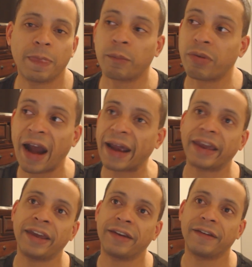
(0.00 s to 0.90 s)
The
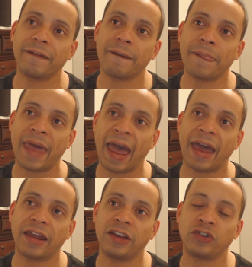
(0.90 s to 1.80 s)
bracket
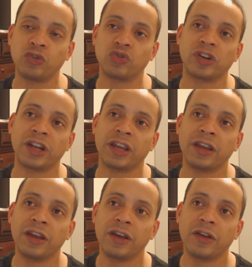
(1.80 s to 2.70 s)
that is
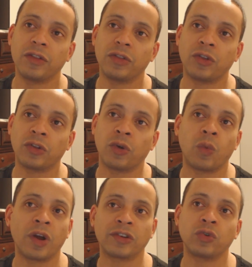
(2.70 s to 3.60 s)
usually the
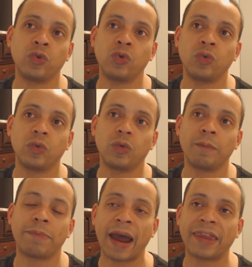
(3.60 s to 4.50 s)
ones who
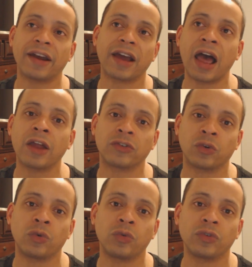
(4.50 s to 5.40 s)
buy their
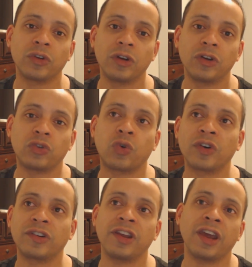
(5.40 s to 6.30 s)
consoles
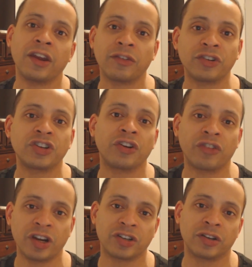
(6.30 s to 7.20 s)
towards the end of the
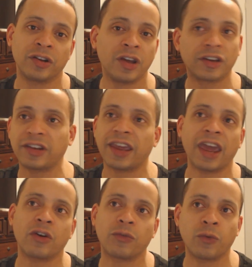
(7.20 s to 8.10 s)
generation, because they
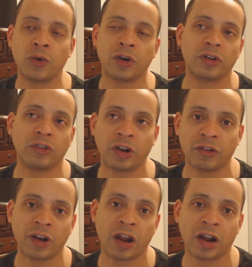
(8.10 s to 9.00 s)
can't afford
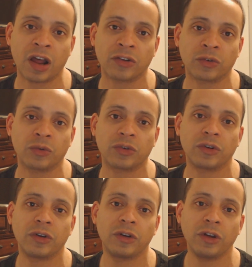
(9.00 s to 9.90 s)
$300 consoles,
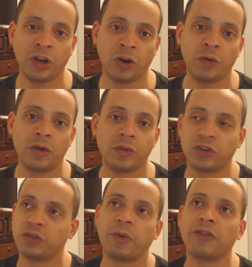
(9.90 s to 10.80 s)
you know,
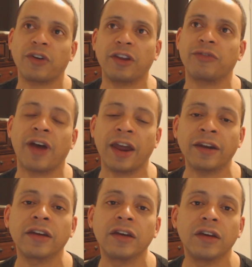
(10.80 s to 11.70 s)
which is perfectly fine.